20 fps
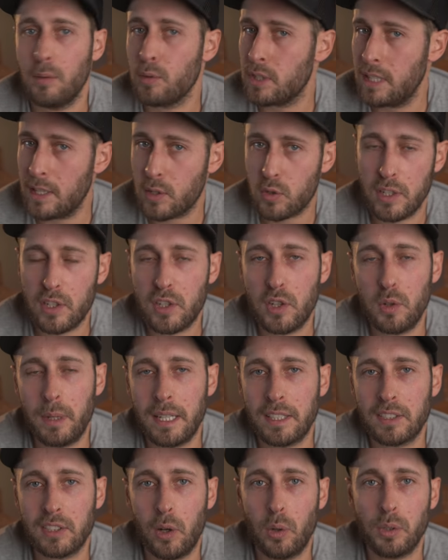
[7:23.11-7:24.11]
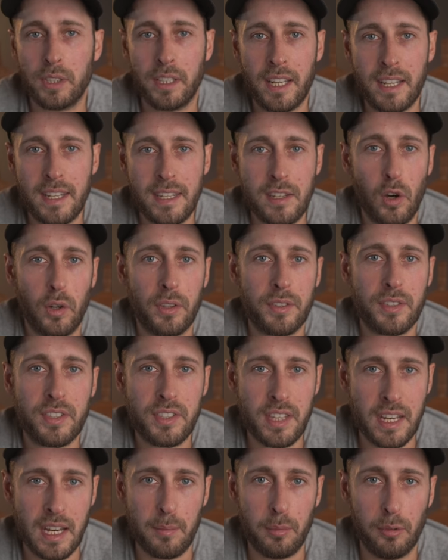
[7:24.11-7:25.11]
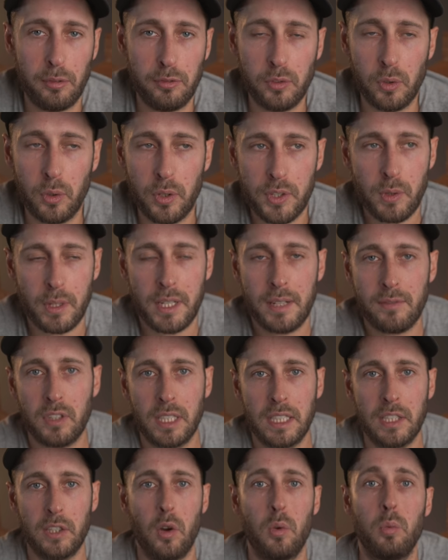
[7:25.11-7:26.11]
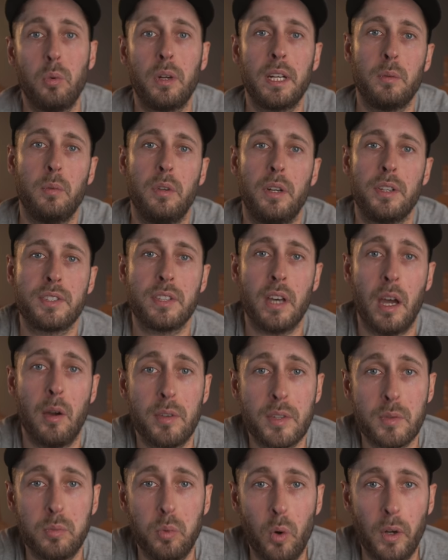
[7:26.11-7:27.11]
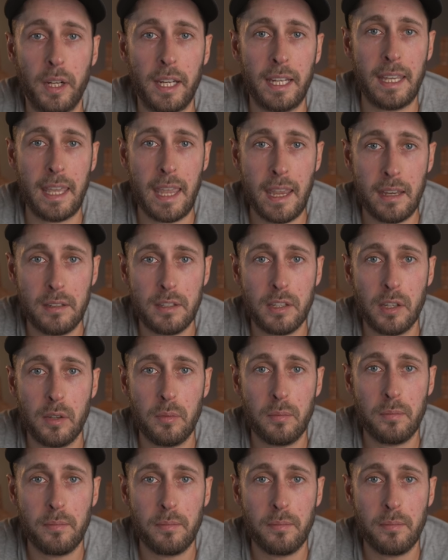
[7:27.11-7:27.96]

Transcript: It was literally two weeks old and I'd not seen it before. So I didn't really know what it was that I was walking into.